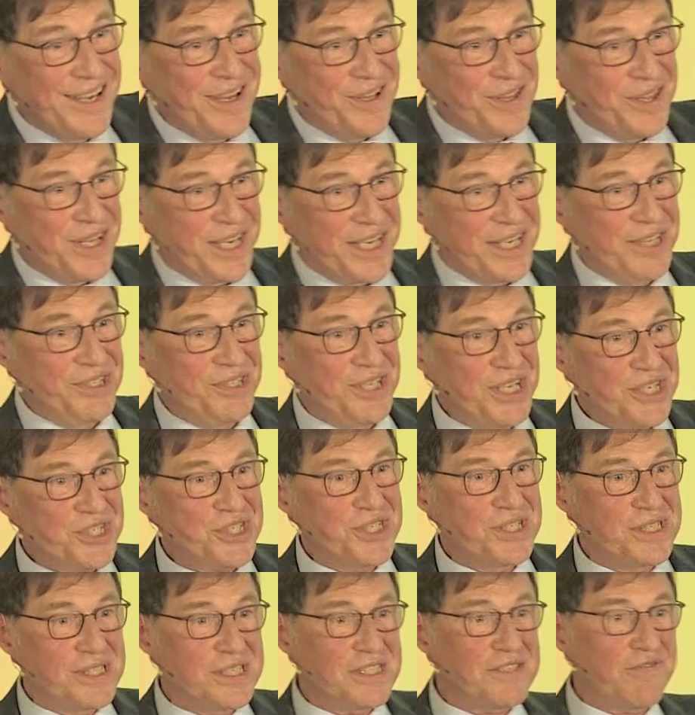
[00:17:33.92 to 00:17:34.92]
the
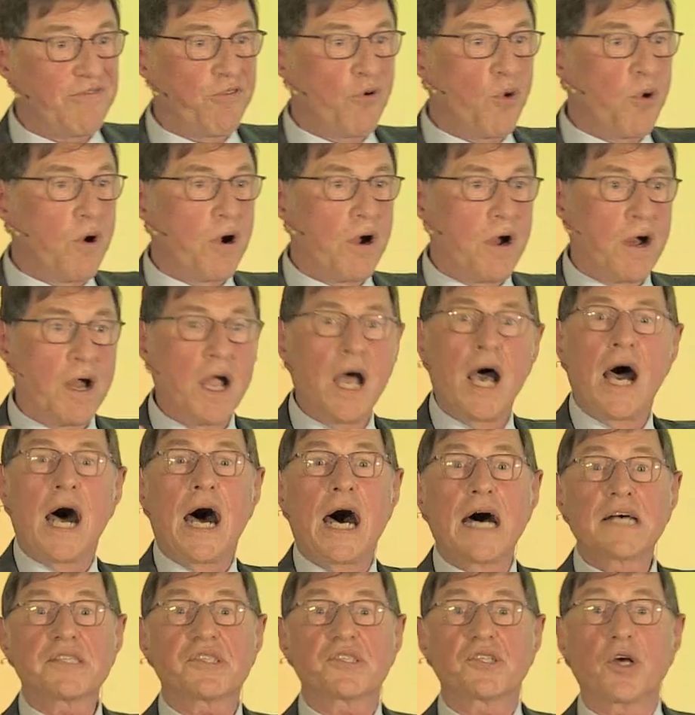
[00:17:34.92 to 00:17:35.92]
conditions for
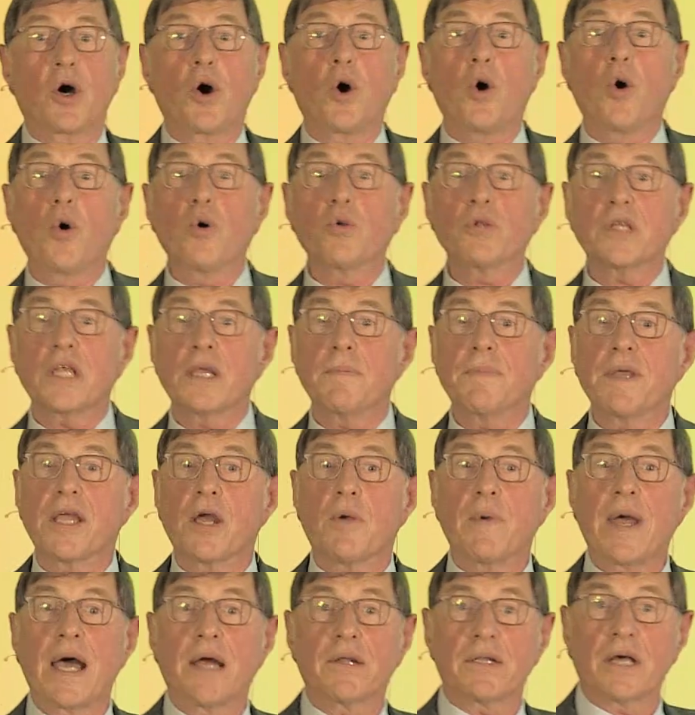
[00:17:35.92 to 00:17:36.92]
us to only be
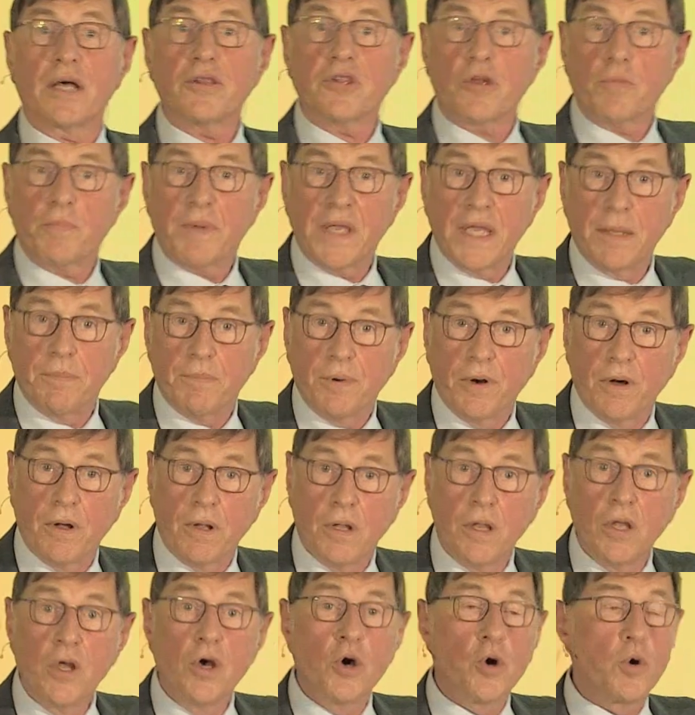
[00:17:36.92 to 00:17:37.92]
around other
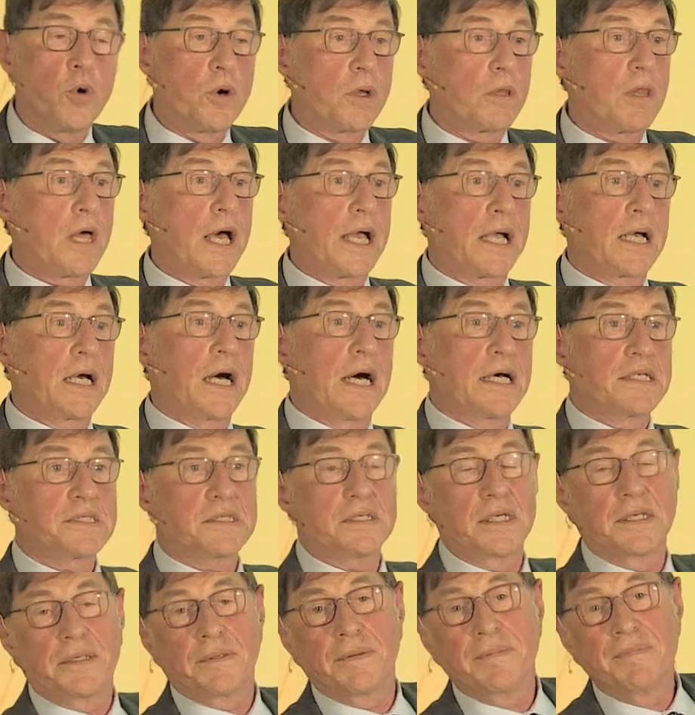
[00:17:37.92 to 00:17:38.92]
people who are like us.
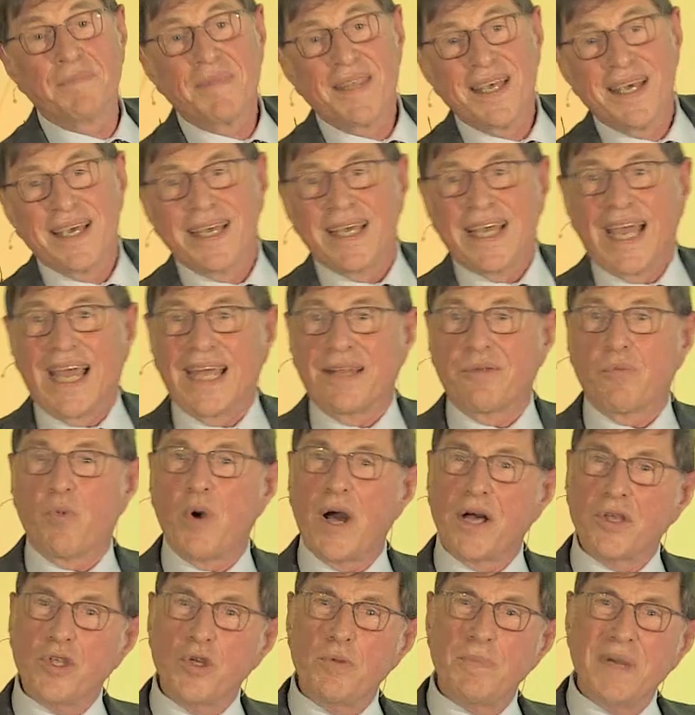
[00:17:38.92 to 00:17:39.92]
And
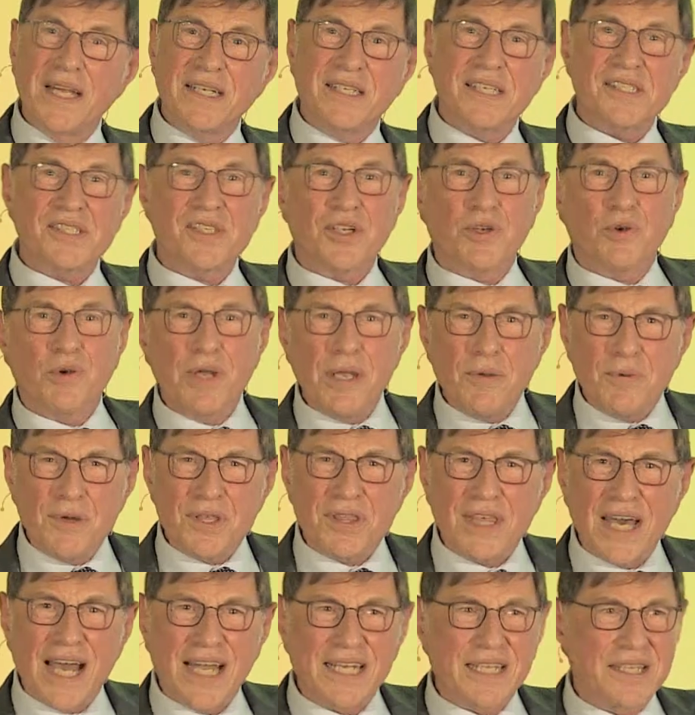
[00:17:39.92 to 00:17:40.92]
while you may disagree with
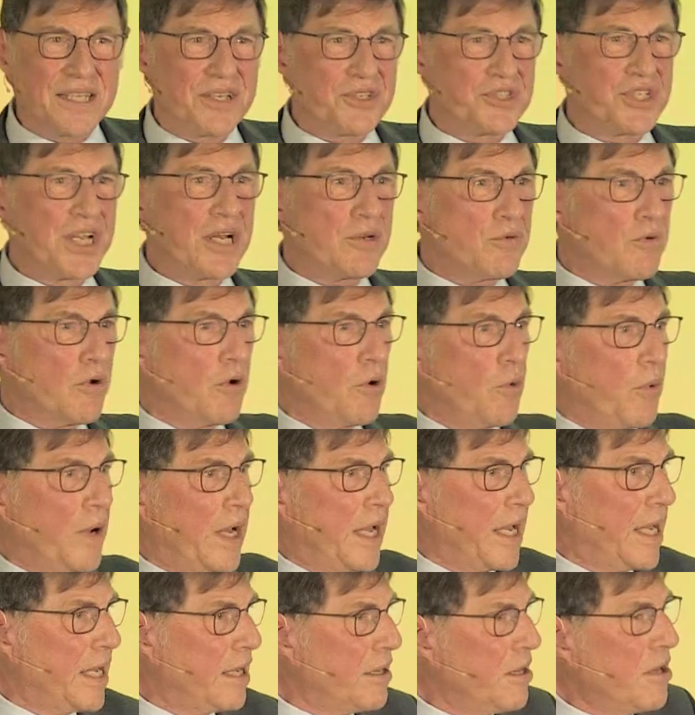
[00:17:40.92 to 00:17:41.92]
that in the general
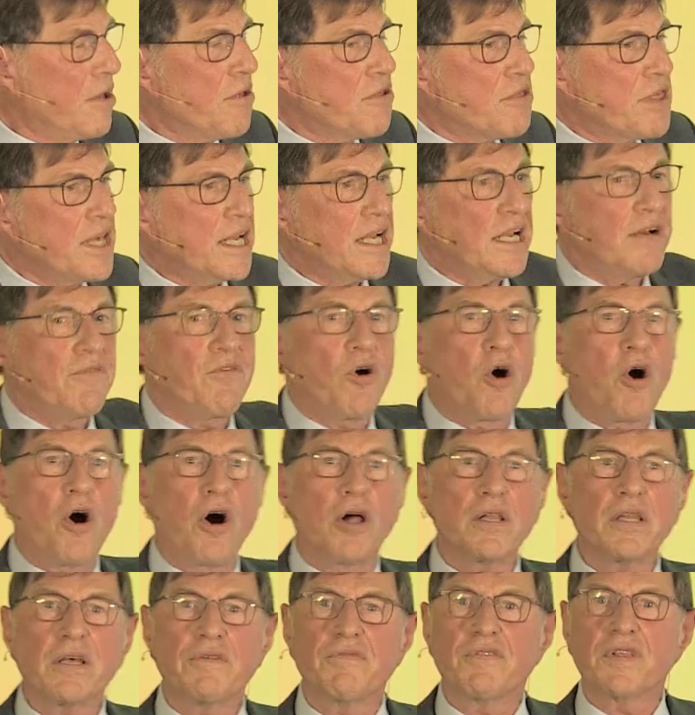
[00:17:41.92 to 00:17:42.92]
way, think of
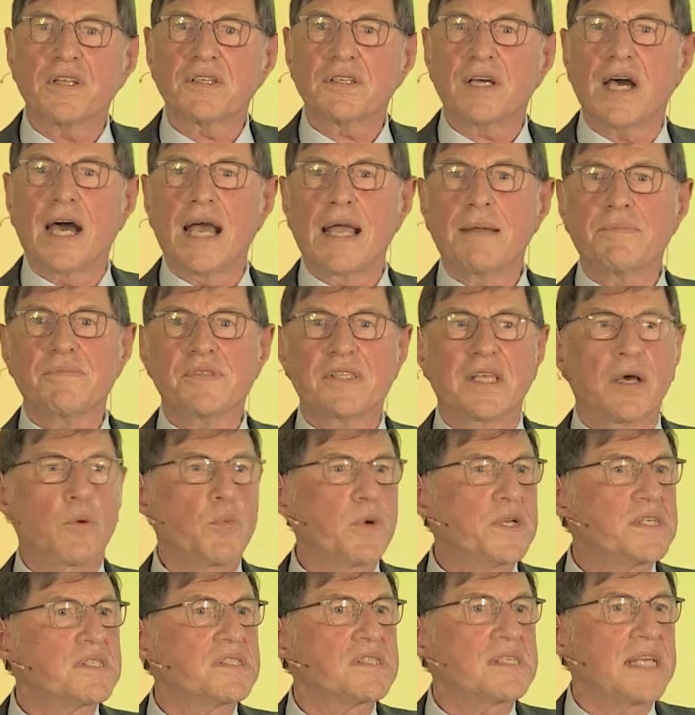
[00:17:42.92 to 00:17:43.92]
all of the times that
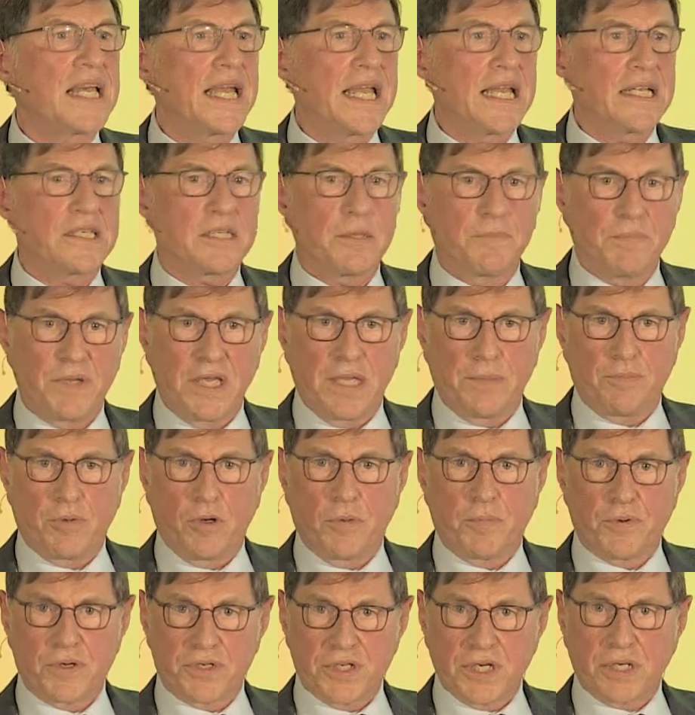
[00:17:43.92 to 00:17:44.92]
we say to people,
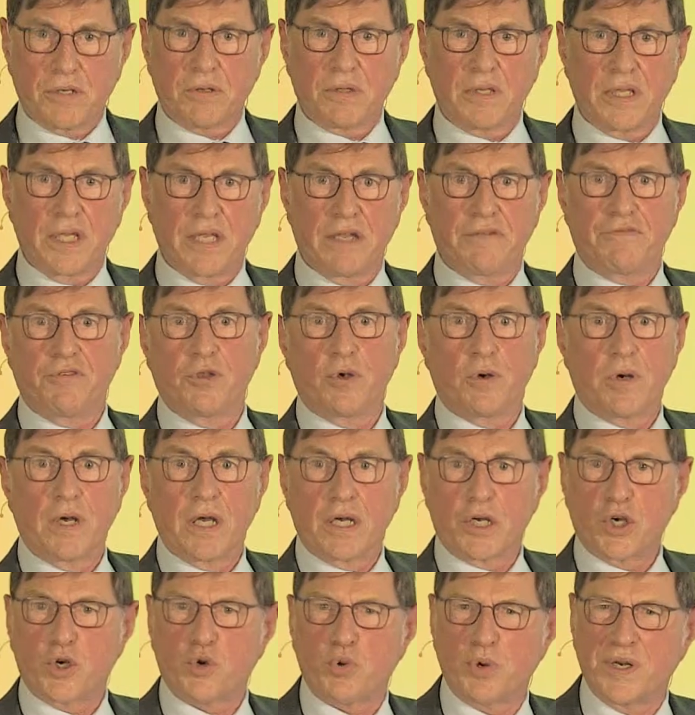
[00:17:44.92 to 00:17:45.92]
particularly if you're a
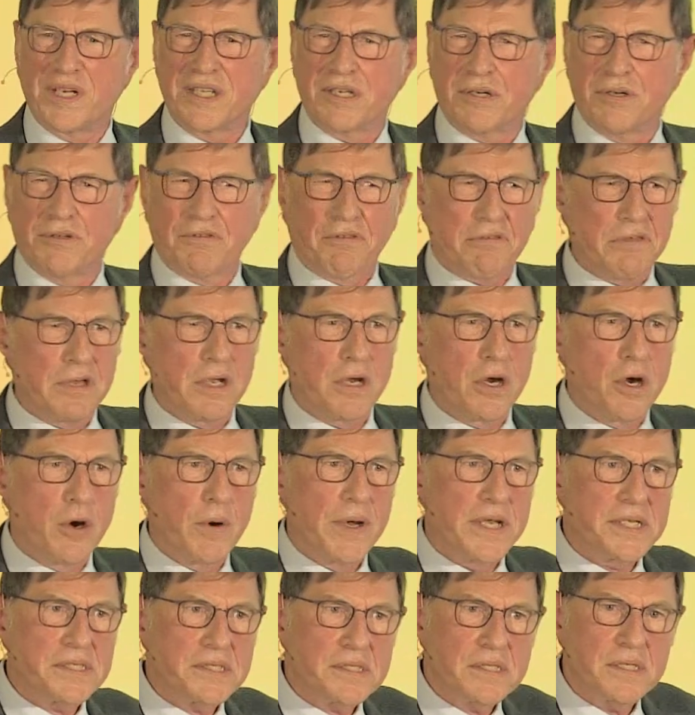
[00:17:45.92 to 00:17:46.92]
critical
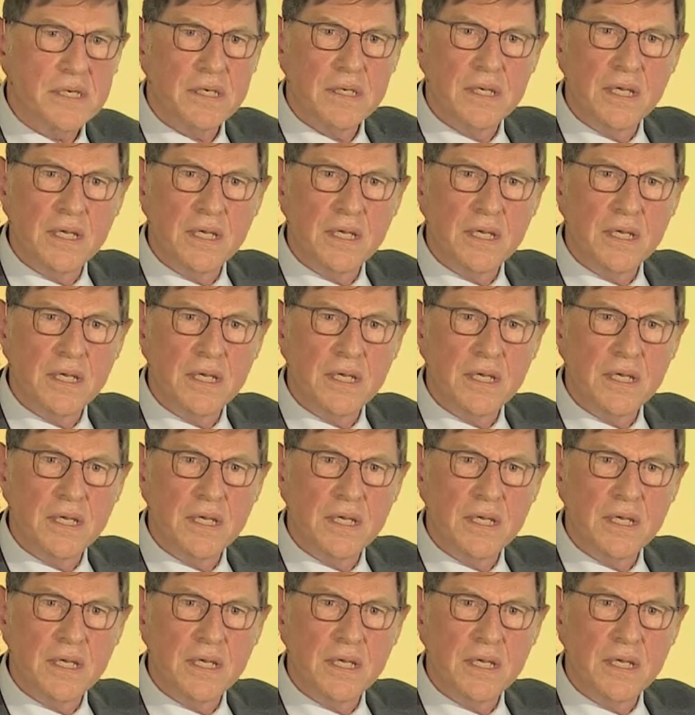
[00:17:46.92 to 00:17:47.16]
theorist,